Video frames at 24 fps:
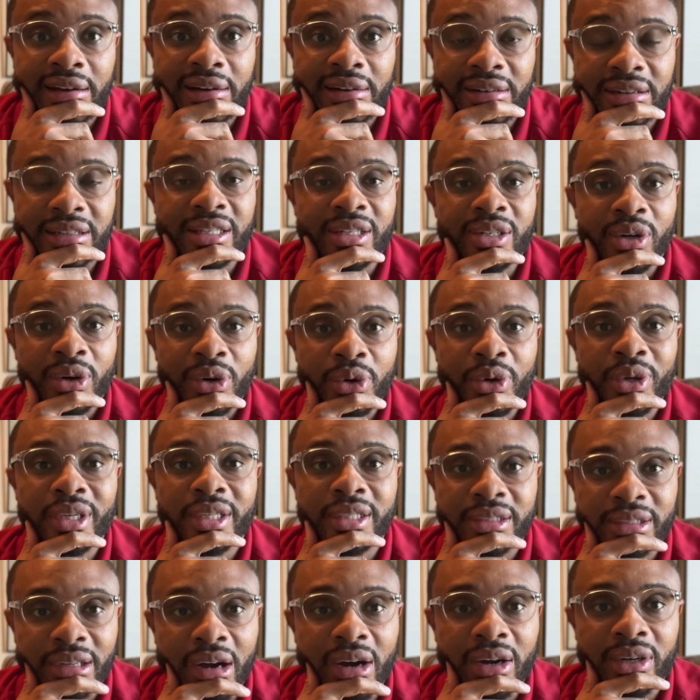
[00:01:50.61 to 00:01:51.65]
does he know who
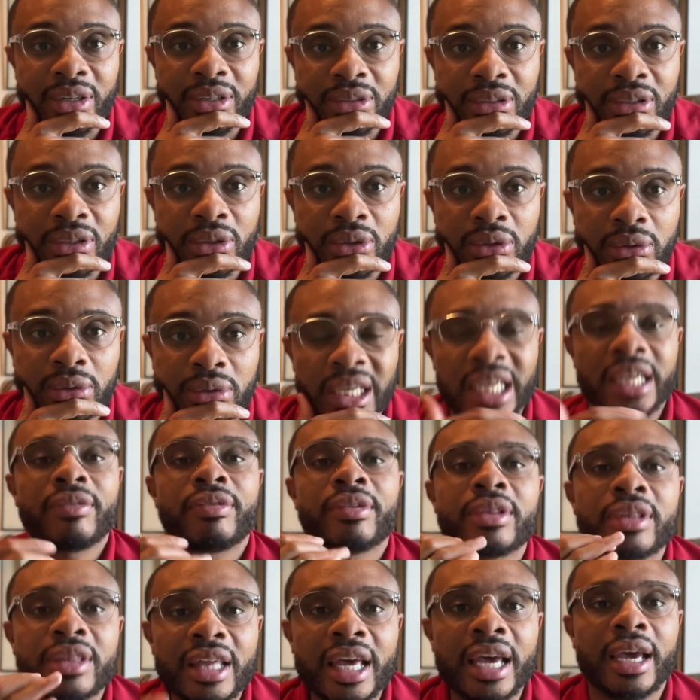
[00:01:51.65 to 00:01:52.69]
he's talking to?
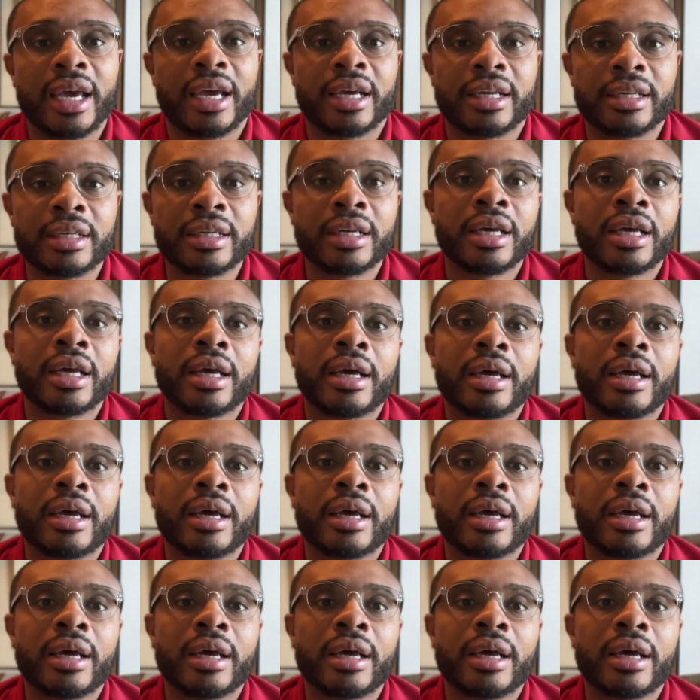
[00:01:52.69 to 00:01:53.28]
Even then,